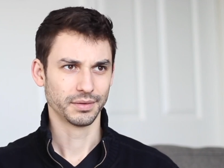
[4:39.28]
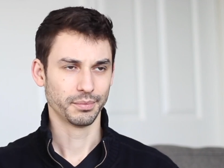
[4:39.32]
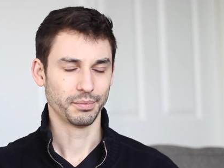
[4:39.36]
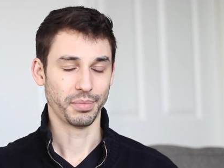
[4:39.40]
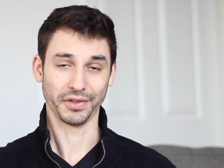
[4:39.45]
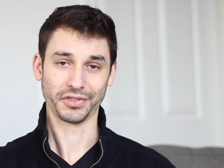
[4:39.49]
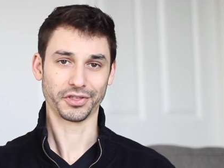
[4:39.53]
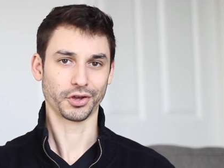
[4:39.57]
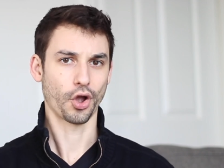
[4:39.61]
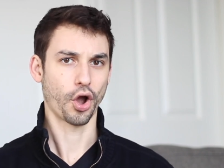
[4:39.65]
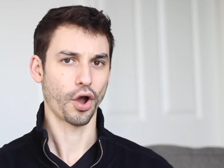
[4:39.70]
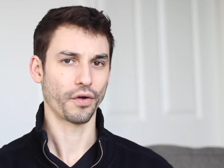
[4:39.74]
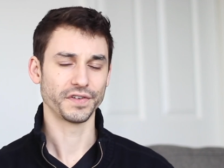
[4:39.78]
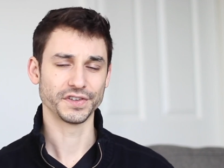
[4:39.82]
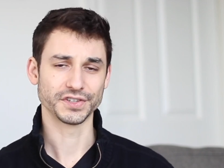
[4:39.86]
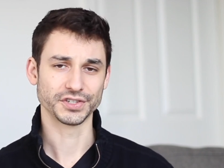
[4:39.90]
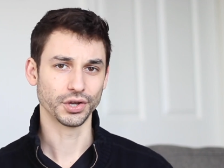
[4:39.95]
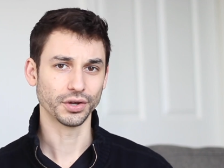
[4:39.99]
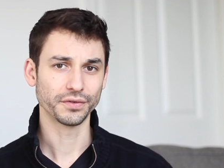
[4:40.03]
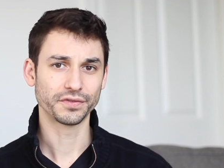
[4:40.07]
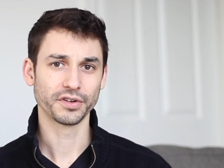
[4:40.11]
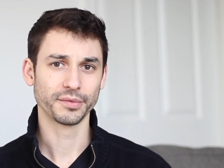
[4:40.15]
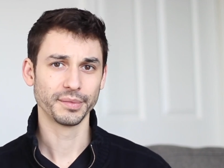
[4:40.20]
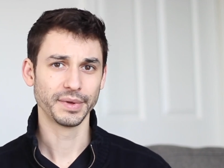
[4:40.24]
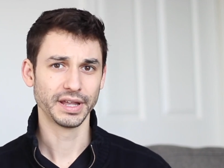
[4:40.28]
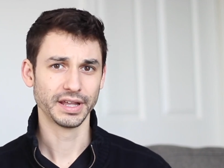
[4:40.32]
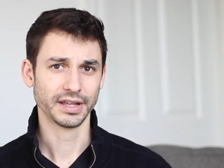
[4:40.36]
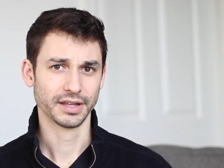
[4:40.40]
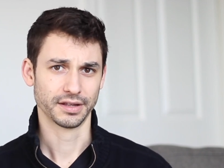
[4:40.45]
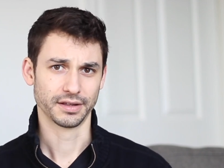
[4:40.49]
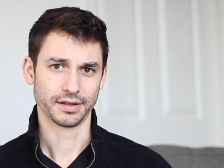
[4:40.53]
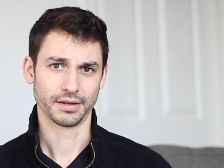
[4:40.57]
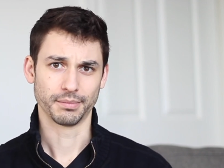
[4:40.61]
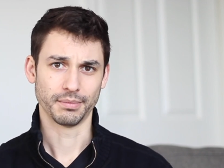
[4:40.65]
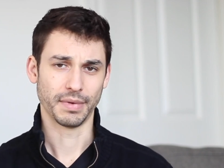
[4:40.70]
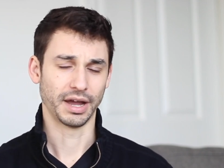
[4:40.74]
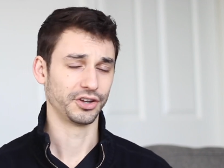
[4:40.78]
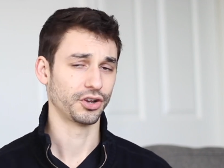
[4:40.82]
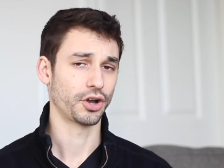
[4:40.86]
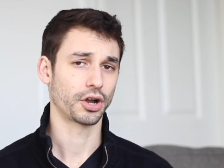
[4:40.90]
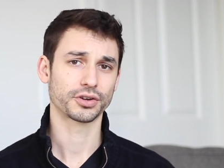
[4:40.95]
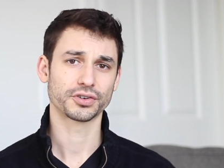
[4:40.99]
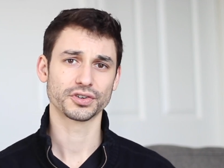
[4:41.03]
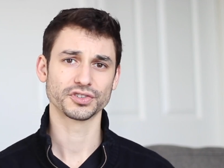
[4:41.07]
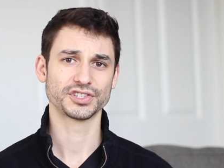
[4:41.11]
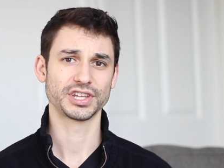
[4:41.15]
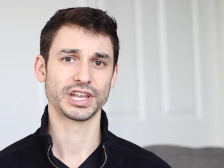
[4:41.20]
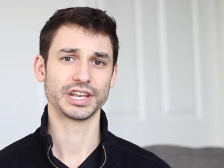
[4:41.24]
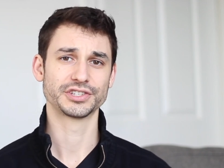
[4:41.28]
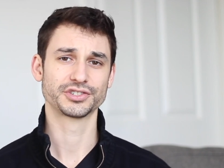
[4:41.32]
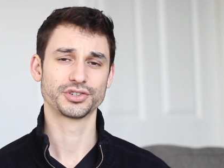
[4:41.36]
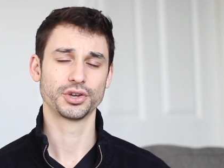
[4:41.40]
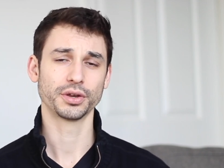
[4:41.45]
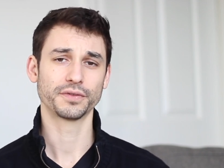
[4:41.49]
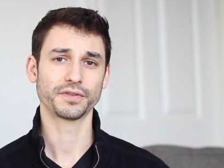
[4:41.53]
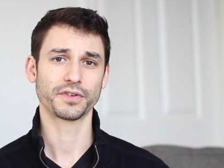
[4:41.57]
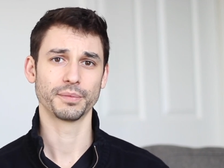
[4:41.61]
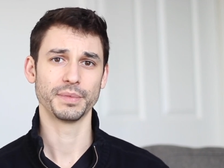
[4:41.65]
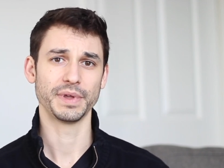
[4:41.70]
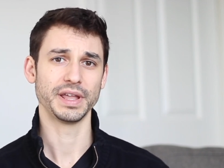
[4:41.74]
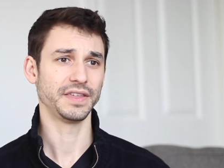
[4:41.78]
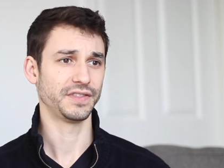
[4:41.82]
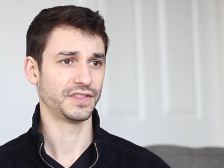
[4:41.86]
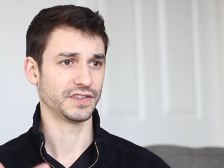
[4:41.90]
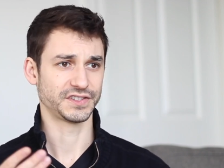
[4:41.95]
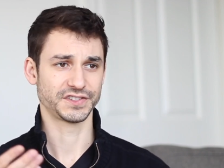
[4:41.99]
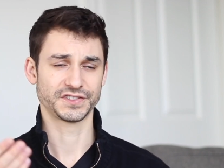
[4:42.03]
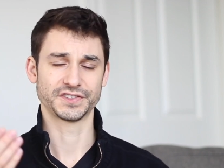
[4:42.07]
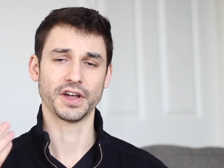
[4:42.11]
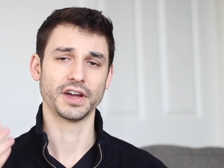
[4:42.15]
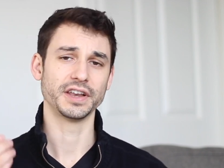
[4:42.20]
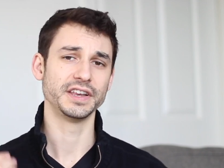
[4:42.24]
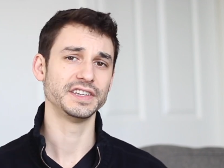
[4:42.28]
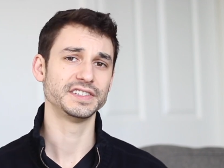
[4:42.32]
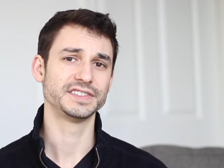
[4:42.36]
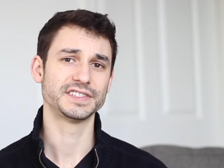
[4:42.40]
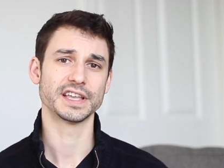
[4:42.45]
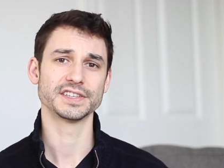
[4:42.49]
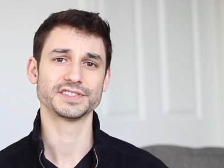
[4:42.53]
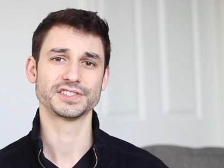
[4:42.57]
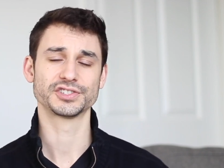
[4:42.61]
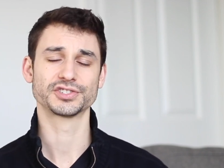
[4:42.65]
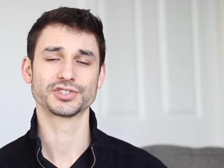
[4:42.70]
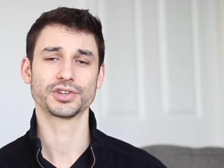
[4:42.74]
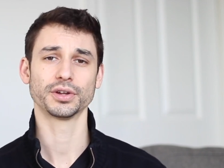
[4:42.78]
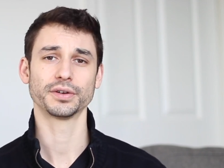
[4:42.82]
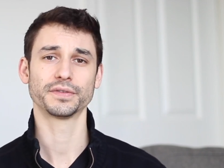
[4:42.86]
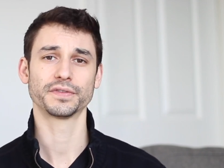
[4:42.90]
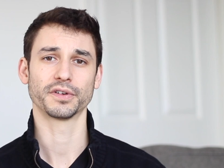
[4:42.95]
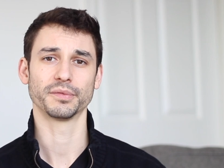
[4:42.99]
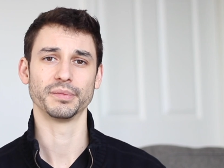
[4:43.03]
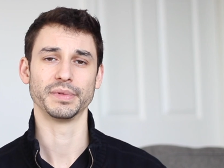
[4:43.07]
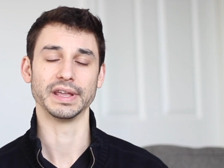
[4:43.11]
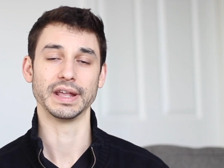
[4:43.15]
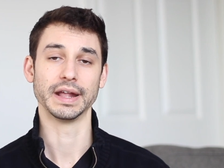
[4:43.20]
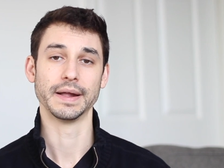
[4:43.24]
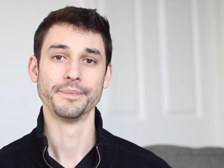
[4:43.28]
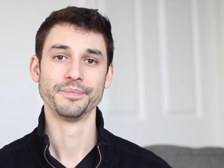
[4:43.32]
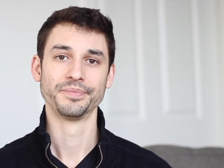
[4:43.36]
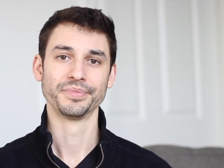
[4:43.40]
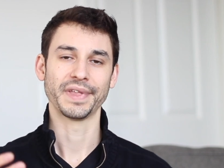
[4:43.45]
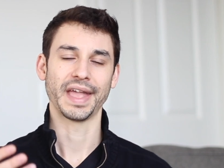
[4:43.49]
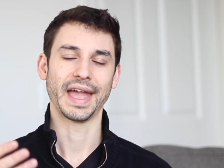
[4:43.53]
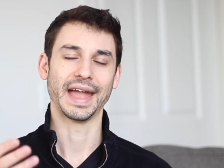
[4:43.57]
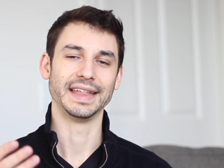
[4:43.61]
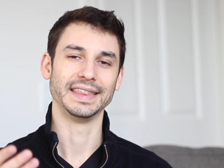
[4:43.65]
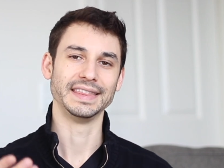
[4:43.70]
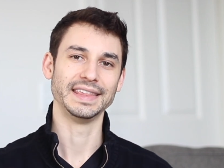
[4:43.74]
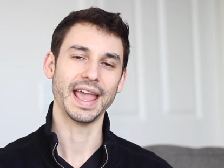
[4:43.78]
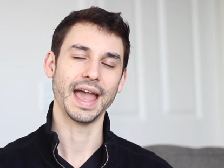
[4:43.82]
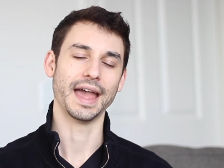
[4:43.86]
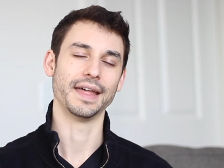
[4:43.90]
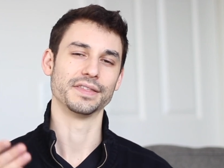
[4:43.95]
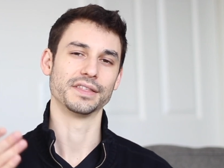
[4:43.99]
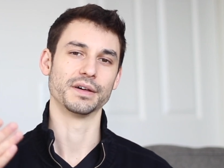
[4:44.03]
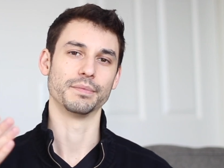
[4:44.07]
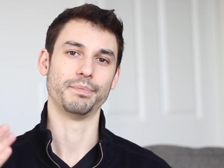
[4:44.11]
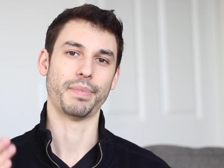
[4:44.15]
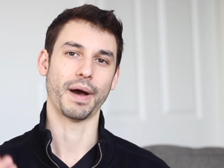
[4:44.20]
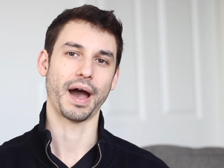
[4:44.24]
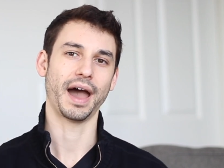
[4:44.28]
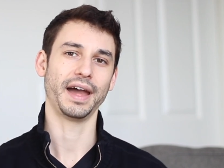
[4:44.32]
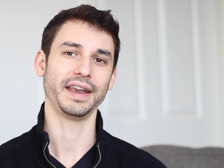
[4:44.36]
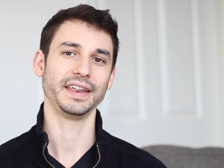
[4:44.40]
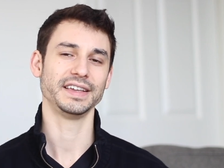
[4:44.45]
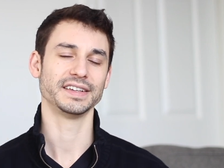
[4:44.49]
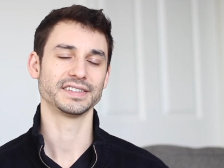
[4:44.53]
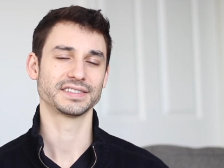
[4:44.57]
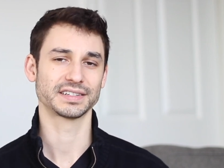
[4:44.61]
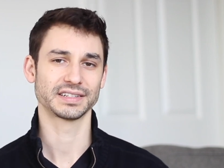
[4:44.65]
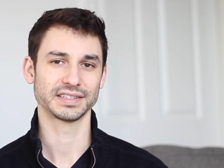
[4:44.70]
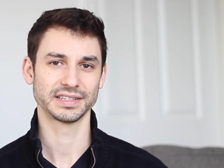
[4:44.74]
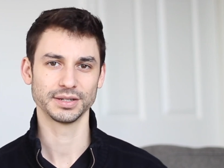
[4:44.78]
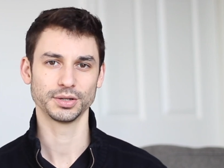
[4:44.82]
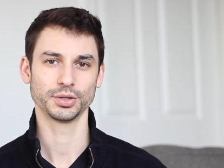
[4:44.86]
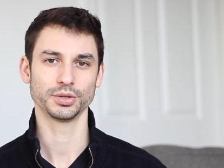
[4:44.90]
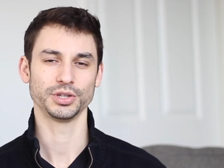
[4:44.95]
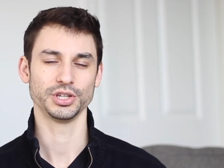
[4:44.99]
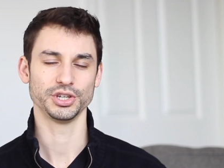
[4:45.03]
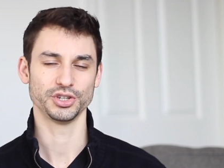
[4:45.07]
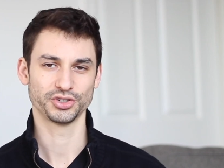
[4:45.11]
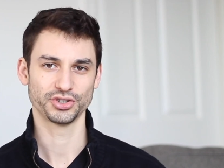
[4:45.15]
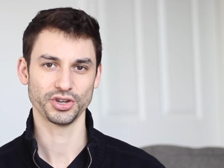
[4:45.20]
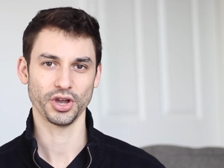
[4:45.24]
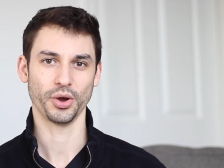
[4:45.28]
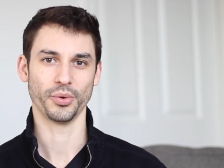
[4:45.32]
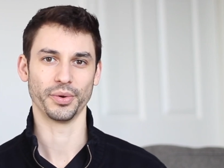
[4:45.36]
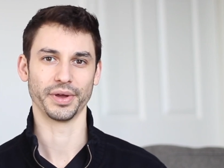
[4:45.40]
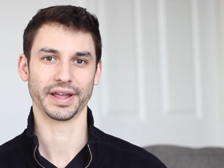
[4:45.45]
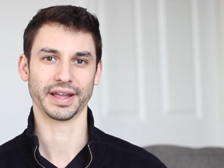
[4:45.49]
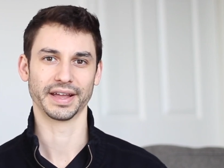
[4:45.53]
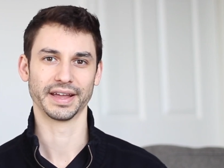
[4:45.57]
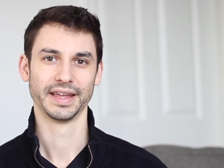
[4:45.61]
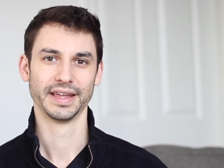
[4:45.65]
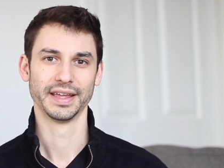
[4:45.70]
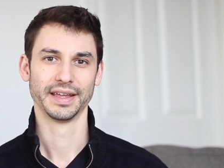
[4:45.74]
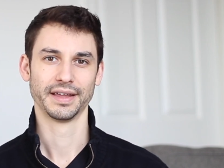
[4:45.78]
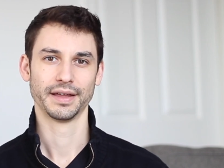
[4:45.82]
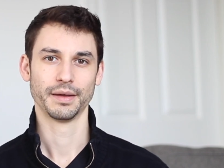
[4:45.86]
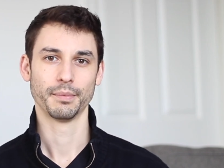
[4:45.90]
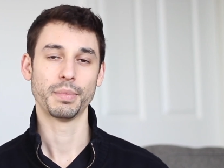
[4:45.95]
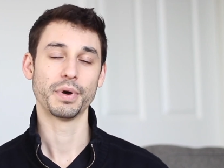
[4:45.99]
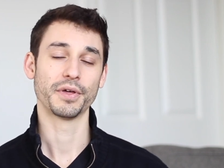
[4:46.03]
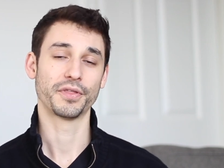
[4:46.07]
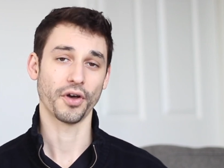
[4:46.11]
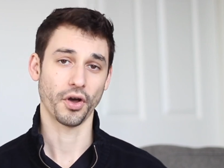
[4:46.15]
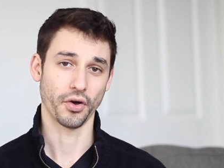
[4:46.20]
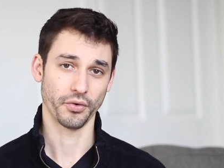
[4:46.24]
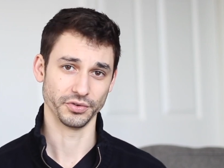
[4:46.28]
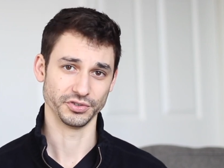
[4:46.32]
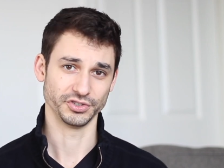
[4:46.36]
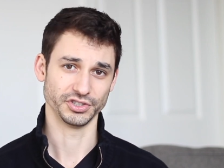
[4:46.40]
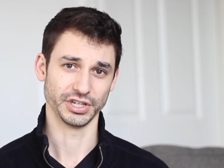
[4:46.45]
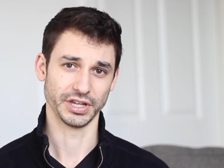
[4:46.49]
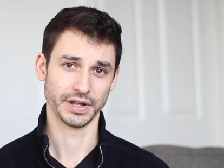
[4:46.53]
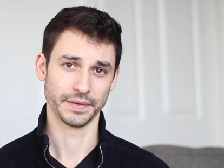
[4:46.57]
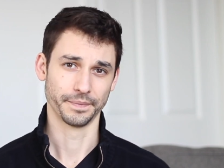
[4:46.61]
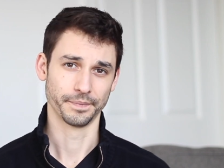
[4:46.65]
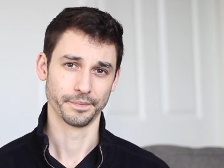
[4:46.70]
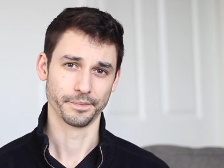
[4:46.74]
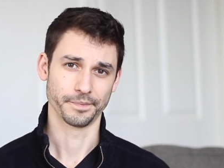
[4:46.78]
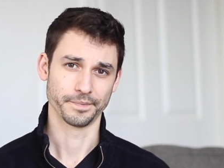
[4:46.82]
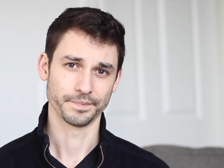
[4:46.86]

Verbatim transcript: but the coffee is good for me, my doctor said it's good for me, the study says it's good for me, and yet the body is clearly showing pathology.